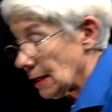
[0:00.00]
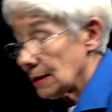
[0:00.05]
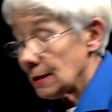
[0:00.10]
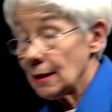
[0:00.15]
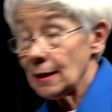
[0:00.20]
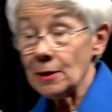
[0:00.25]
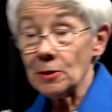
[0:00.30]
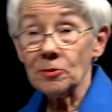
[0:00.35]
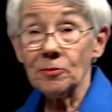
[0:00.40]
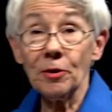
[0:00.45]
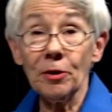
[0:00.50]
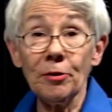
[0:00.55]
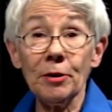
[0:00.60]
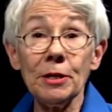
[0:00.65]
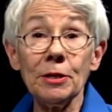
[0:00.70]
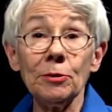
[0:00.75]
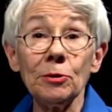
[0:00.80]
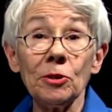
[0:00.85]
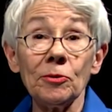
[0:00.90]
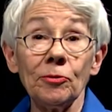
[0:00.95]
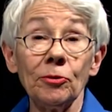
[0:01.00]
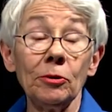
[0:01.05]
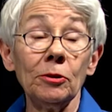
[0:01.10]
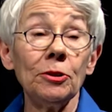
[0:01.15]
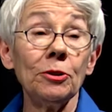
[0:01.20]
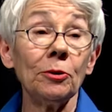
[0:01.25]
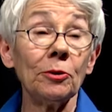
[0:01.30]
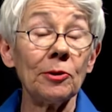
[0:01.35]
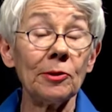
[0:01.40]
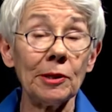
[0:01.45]
that is very useful,
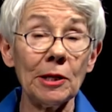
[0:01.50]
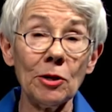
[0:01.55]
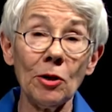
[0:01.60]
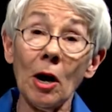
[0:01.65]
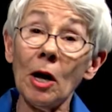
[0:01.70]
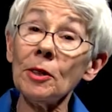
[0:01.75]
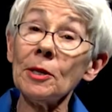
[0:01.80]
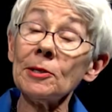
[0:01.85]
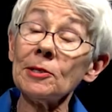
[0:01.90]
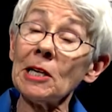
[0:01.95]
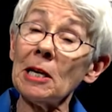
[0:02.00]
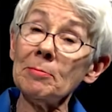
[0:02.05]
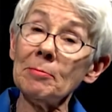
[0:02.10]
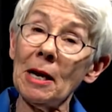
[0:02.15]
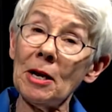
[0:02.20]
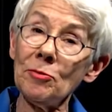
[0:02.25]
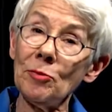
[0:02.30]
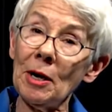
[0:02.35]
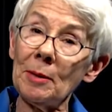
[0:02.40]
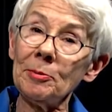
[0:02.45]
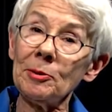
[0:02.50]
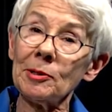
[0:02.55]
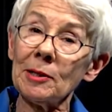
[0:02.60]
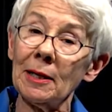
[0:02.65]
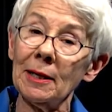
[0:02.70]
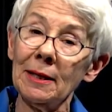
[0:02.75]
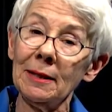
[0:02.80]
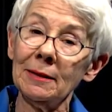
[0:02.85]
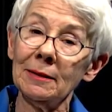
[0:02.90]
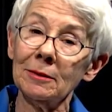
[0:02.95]
and you'll see all this on my
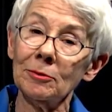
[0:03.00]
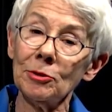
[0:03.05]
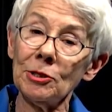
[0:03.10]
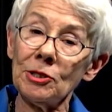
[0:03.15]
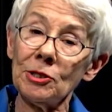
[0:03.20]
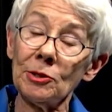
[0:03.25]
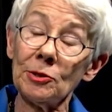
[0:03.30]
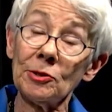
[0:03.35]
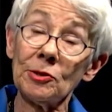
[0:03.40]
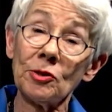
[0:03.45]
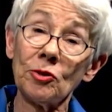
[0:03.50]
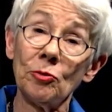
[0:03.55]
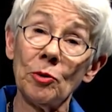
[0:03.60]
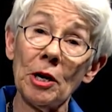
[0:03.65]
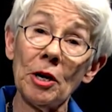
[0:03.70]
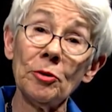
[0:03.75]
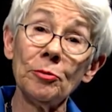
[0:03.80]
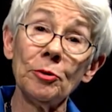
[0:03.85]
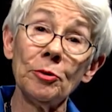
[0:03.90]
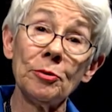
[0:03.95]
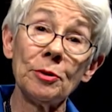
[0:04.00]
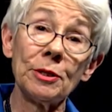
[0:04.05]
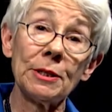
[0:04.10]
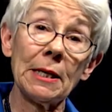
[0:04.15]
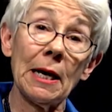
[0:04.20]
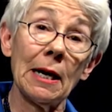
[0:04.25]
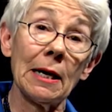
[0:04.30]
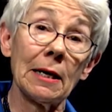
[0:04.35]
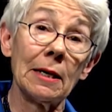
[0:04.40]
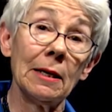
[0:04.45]
website, which is
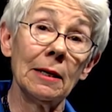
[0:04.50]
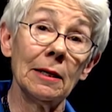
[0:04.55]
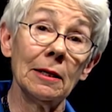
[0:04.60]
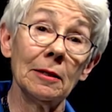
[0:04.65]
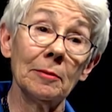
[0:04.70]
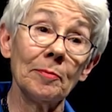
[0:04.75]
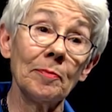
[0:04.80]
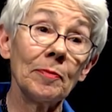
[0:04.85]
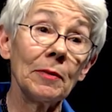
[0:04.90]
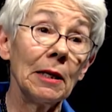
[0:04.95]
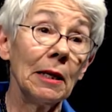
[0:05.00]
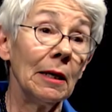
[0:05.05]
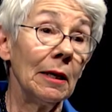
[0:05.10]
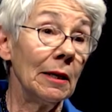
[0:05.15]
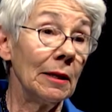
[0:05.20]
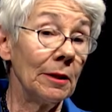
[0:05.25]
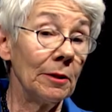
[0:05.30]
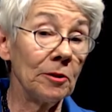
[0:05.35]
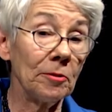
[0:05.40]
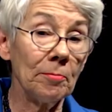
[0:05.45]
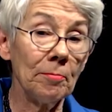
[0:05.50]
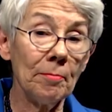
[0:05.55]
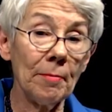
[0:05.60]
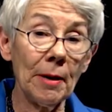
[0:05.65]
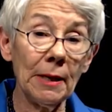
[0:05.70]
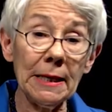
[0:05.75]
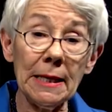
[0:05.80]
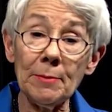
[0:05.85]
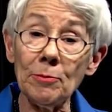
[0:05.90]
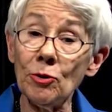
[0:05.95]
squareruth.com. There's
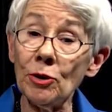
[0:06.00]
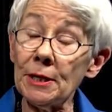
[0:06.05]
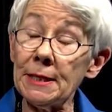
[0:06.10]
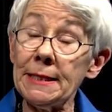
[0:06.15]
many more